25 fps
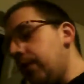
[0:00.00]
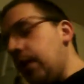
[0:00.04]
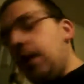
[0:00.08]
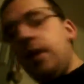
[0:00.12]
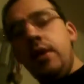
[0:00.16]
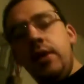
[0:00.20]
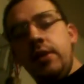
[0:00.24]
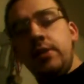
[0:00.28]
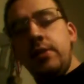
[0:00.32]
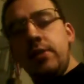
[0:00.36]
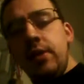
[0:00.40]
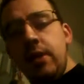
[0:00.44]

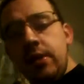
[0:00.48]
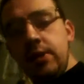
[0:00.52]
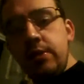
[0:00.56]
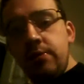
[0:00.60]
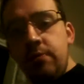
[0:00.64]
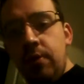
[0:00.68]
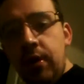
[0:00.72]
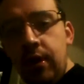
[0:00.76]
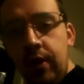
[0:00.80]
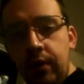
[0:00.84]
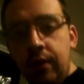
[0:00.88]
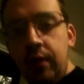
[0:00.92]
He says,
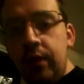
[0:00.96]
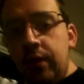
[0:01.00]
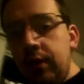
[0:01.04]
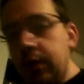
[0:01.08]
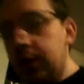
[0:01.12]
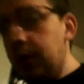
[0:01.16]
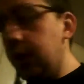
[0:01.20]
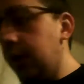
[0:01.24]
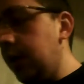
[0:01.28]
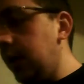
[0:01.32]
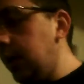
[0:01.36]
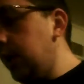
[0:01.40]
"Well,
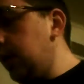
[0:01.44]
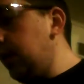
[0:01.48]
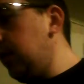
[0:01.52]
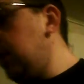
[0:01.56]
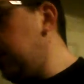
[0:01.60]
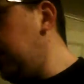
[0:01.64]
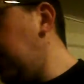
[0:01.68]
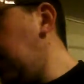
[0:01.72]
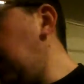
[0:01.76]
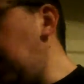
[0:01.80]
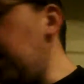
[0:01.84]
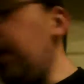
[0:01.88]
there
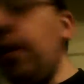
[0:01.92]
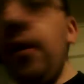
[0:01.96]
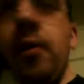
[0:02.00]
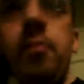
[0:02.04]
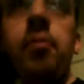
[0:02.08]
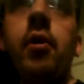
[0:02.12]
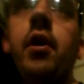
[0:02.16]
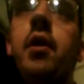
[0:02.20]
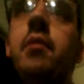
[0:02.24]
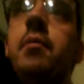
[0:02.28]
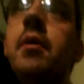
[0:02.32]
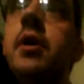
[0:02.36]
that uh, pretty